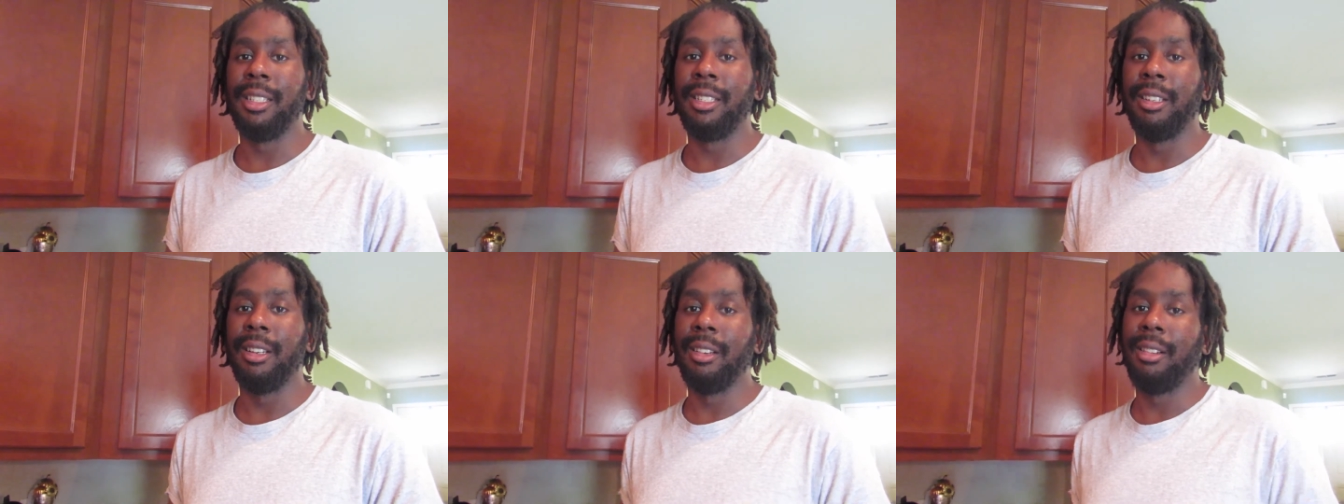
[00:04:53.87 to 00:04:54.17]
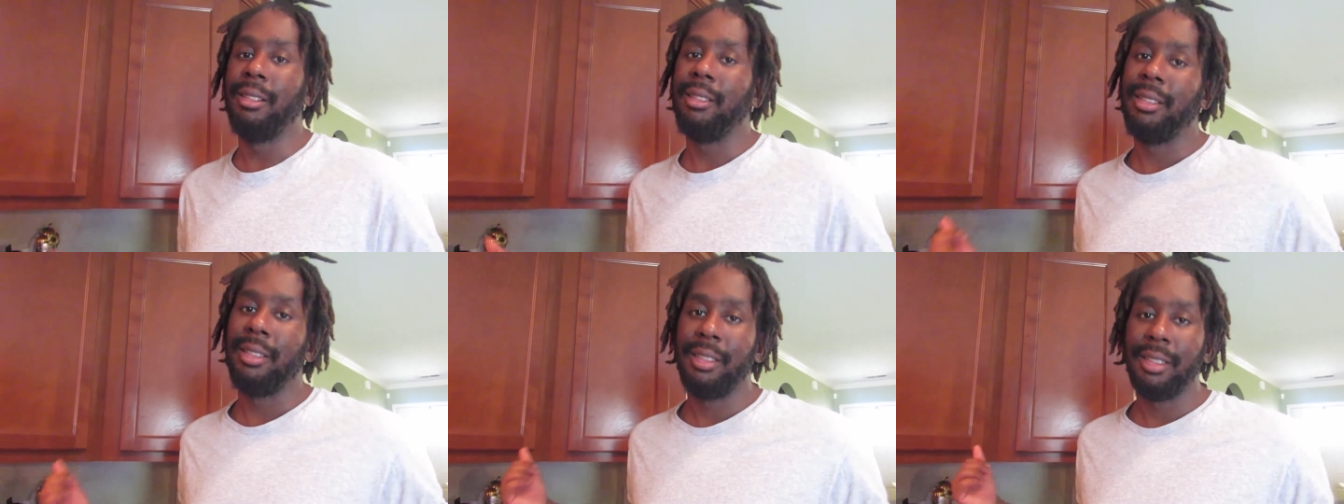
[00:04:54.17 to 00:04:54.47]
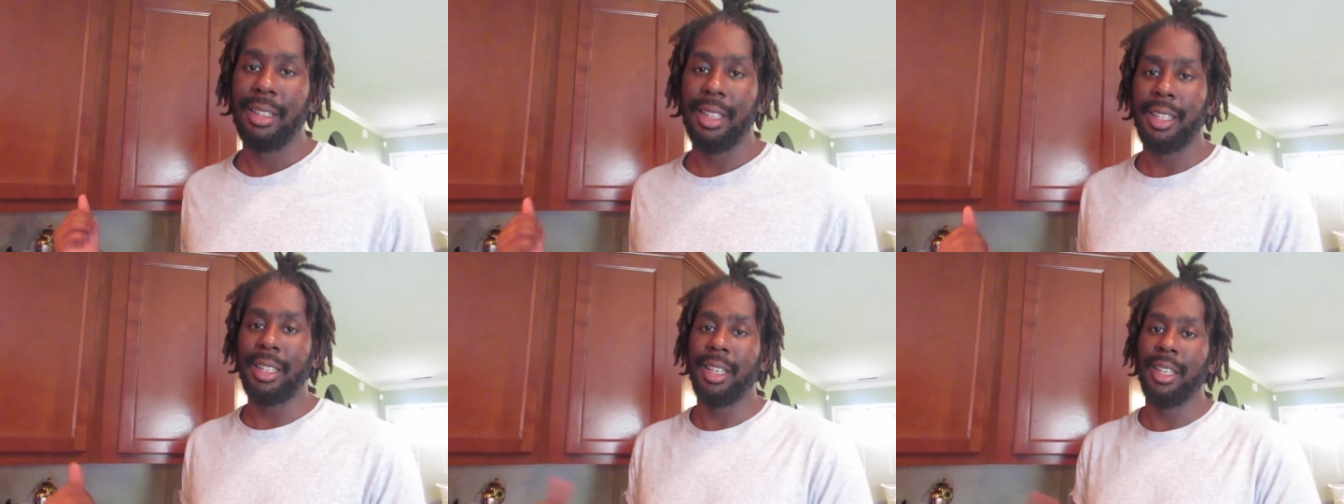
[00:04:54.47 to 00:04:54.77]
So
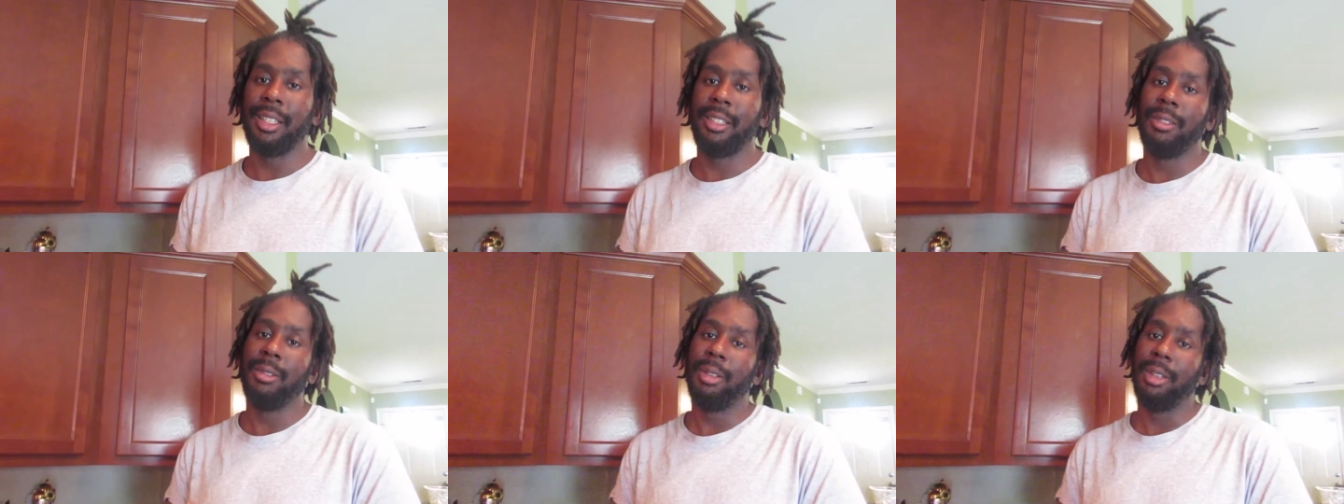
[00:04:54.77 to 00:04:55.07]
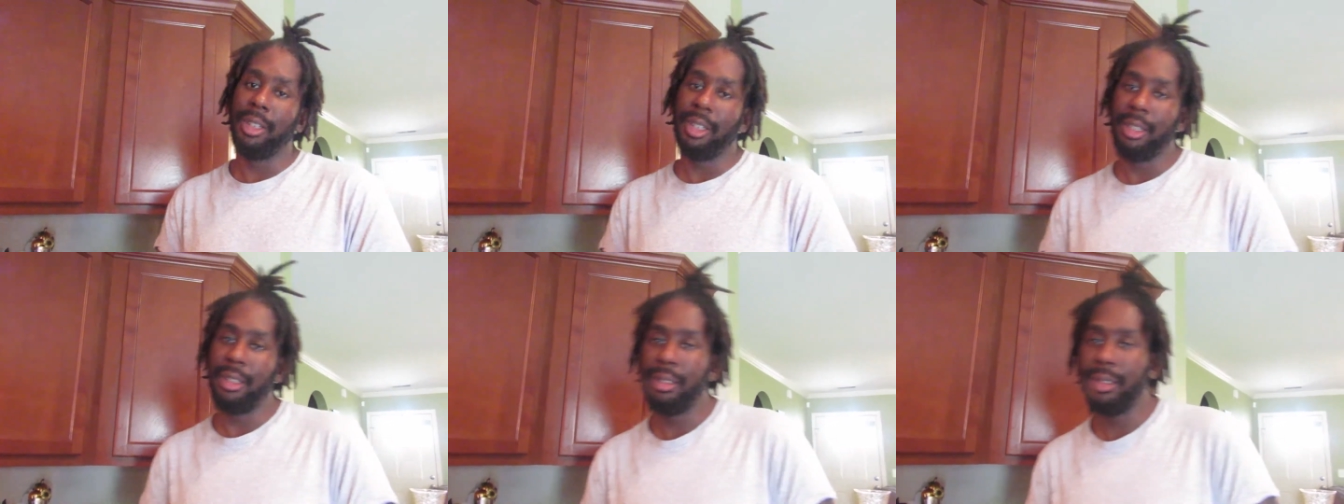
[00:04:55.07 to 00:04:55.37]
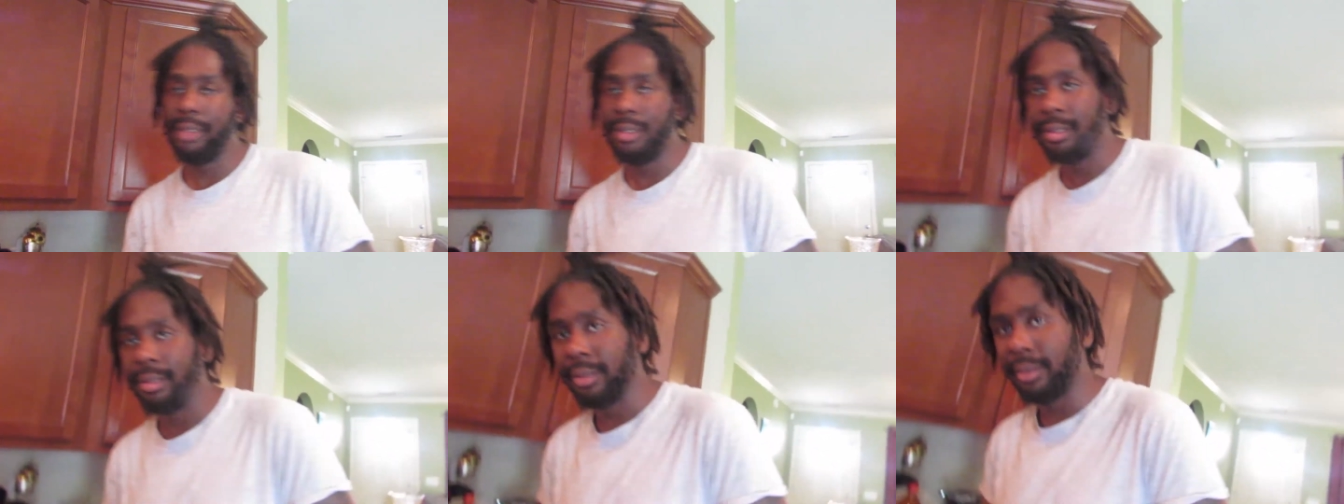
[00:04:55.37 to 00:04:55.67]
let's get to it, yo.